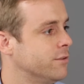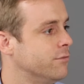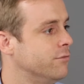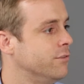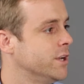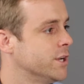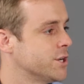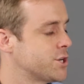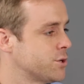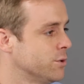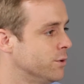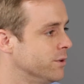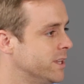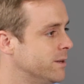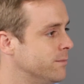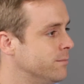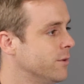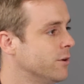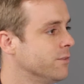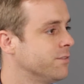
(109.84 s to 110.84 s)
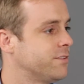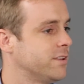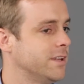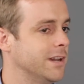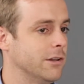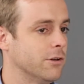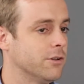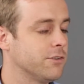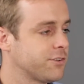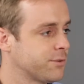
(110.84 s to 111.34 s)
to reassure them. Obviously, a
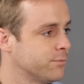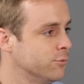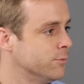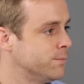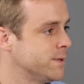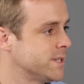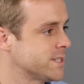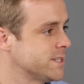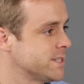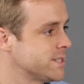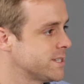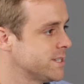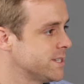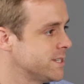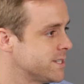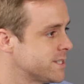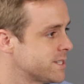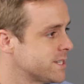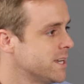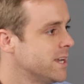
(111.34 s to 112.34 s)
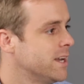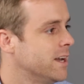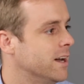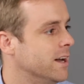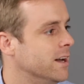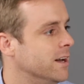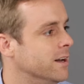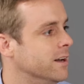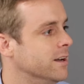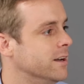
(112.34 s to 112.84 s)
lot of small businesses
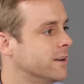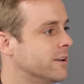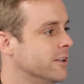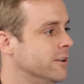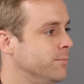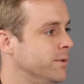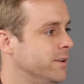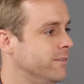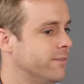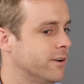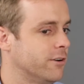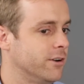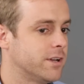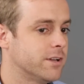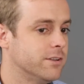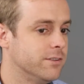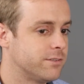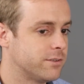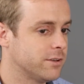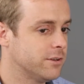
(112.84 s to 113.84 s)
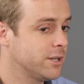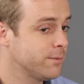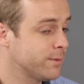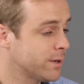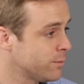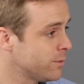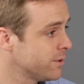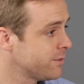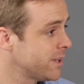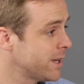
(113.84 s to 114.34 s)
are going to be very concerned
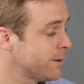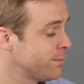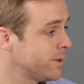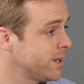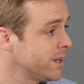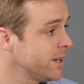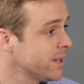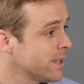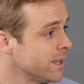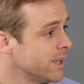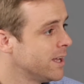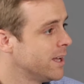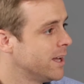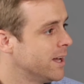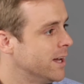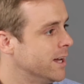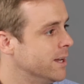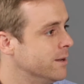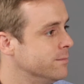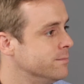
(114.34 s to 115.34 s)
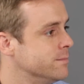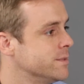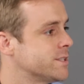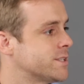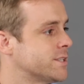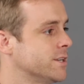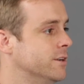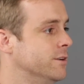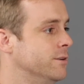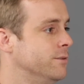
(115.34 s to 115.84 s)
about what's happening.
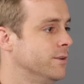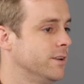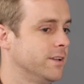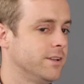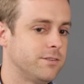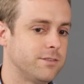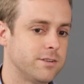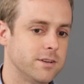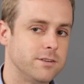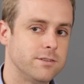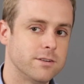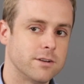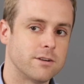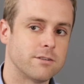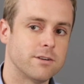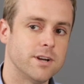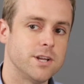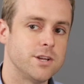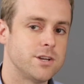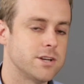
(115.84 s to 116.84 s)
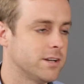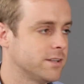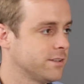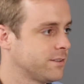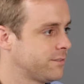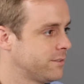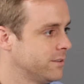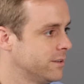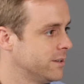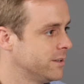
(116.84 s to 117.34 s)
So it's a great
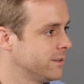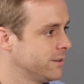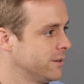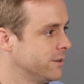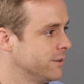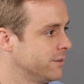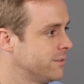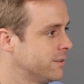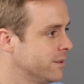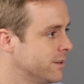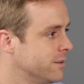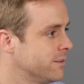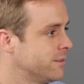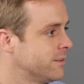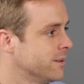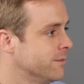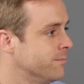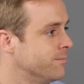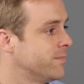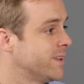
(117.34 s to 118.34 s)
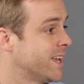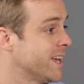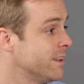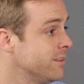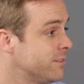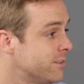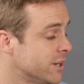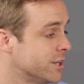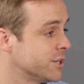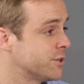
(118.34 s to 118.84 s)
chance to get
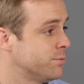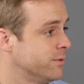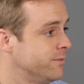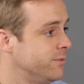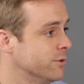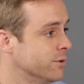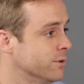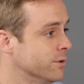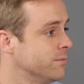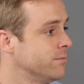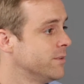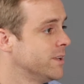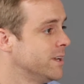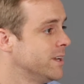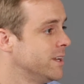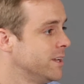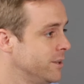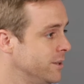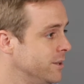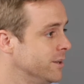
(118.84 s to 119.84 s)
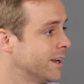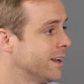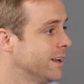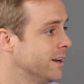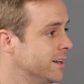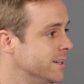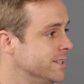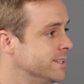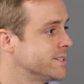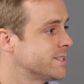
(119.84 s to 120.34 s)
in touch with your
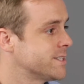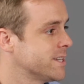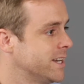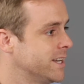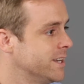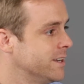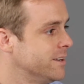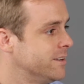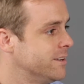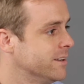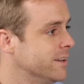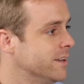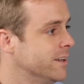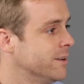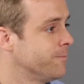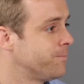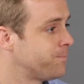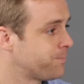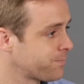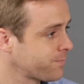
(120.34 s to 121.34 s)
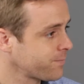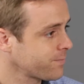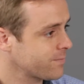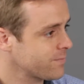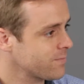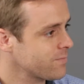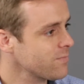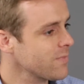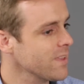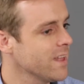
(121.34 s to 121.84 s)
clients and
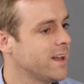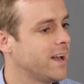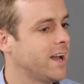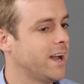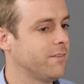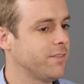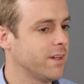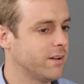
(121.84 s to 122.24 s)
have